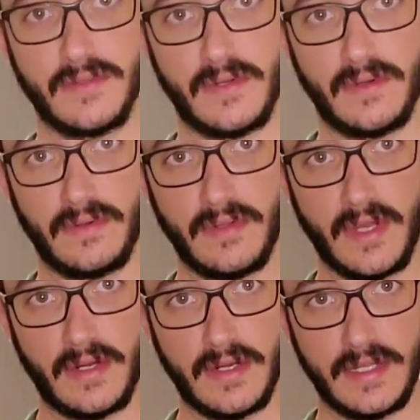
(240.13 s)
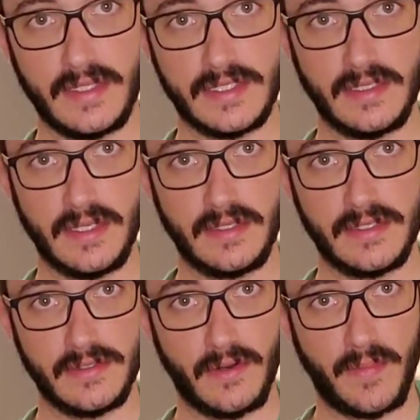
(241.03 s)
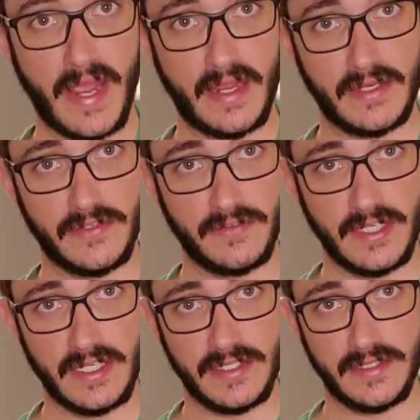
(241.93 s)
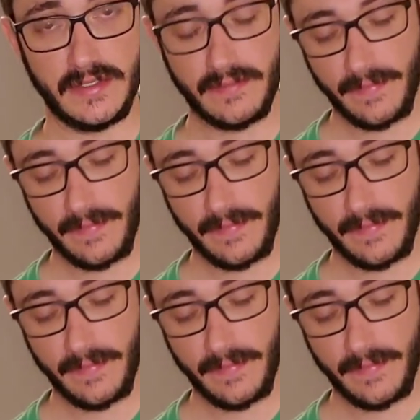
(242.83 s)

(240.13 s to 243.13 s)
a little underneath this lid. There's a little package of yeast.